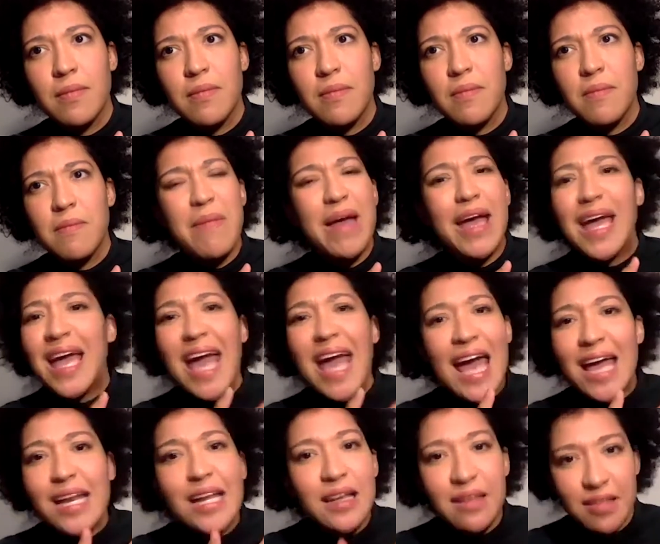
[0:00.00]
make
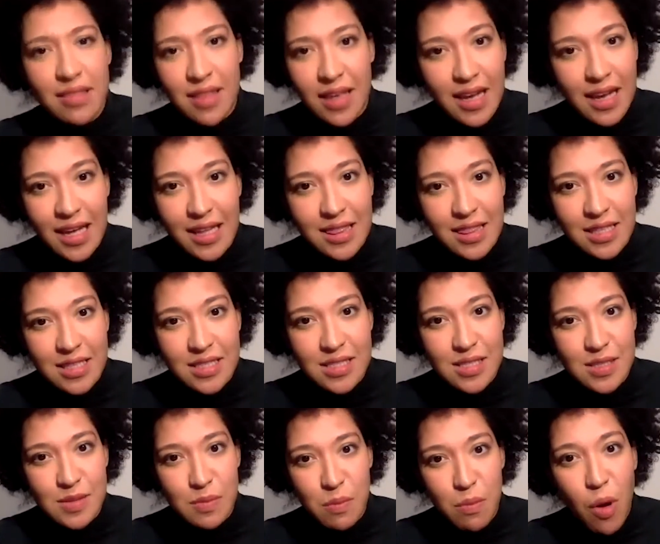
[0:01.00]
anything at
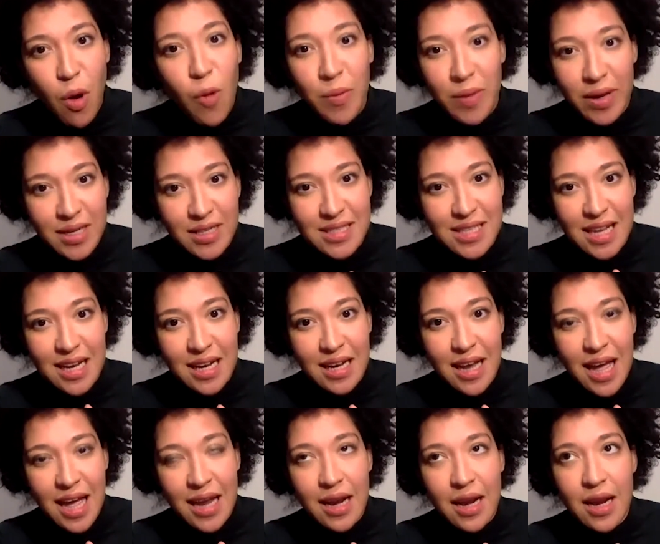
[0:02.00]
this moment.
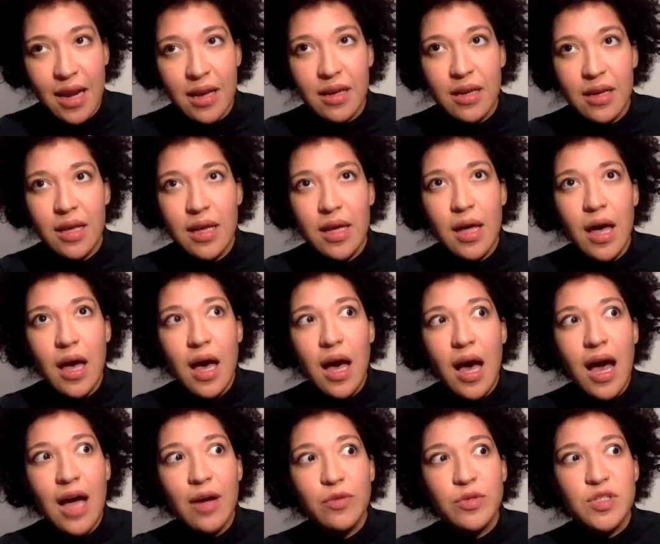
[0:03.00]
And, and
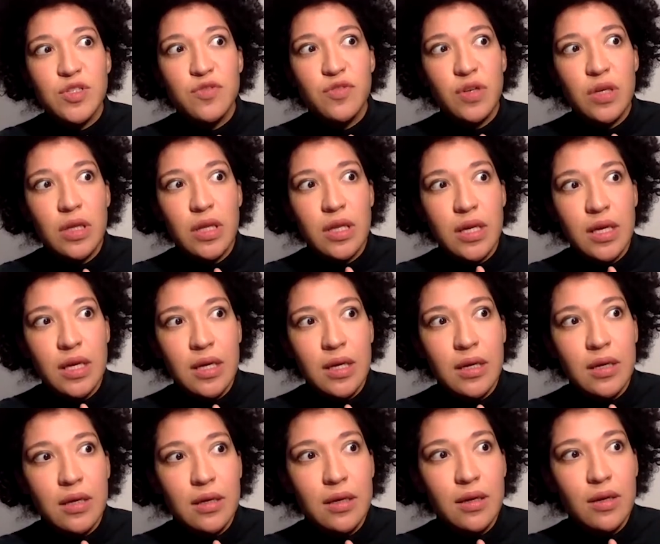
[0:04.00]
I was
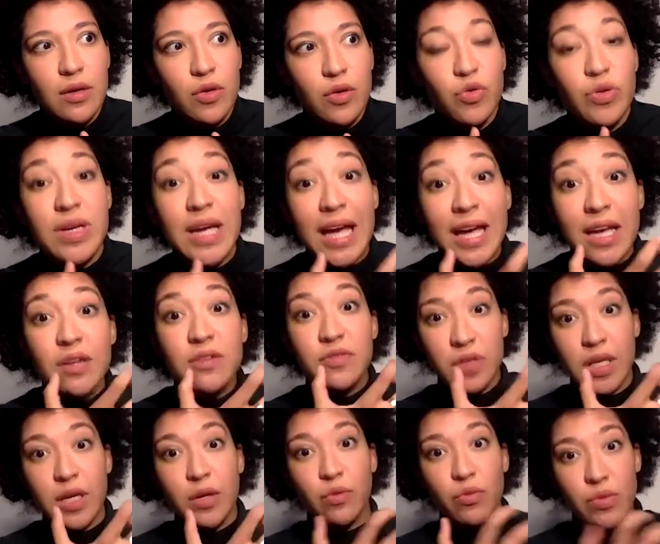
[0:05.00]
feeling
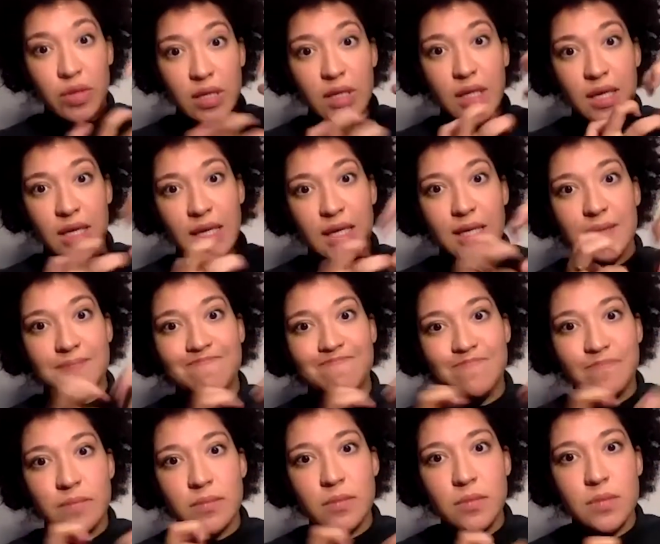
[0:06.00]
creatively really
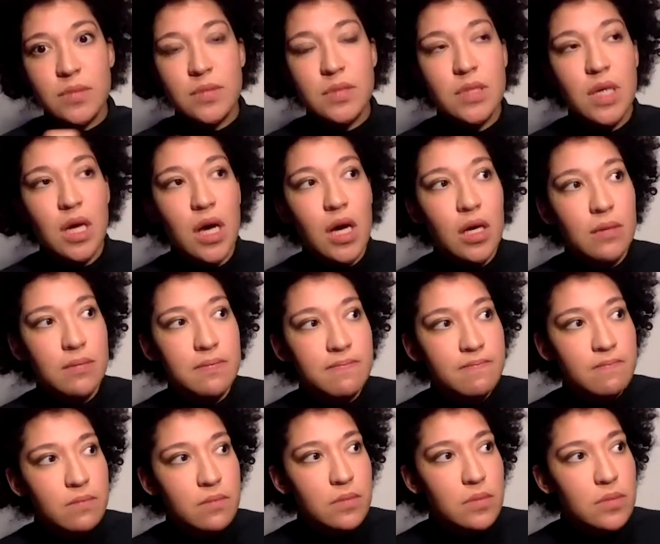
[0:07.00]

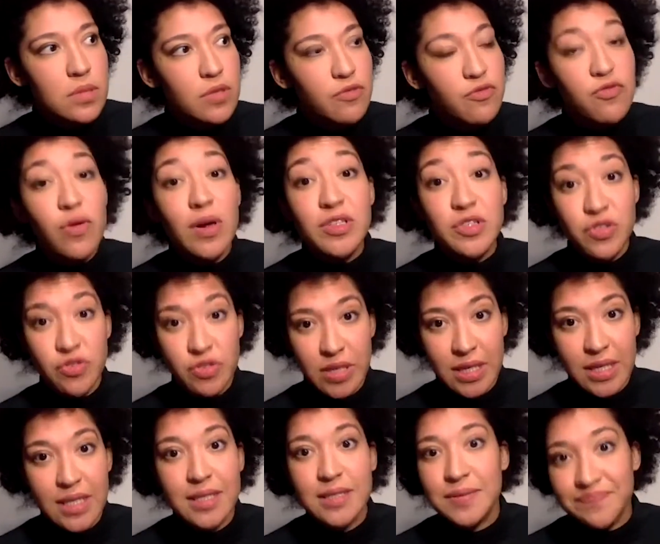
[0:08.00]
um,
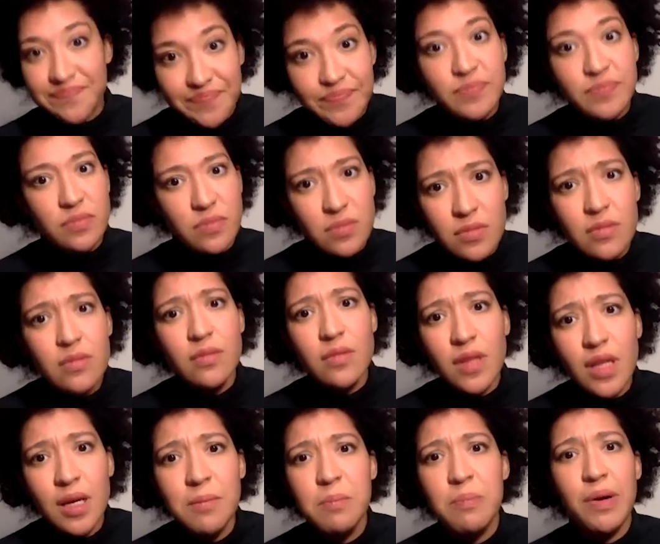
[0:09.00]
frustrated
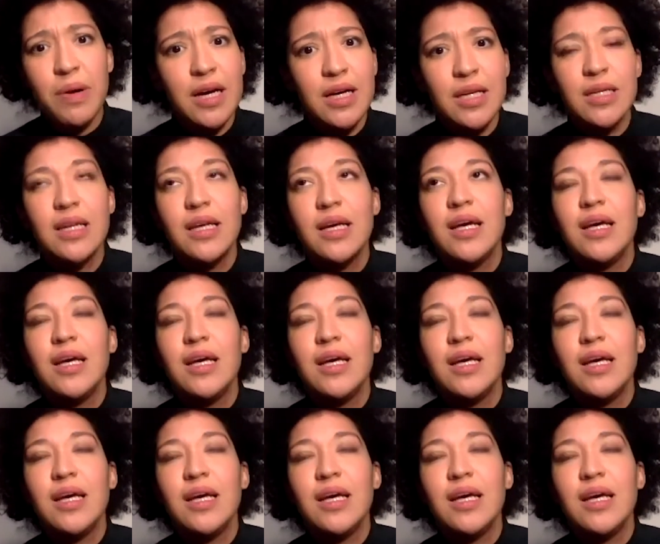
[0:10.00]
but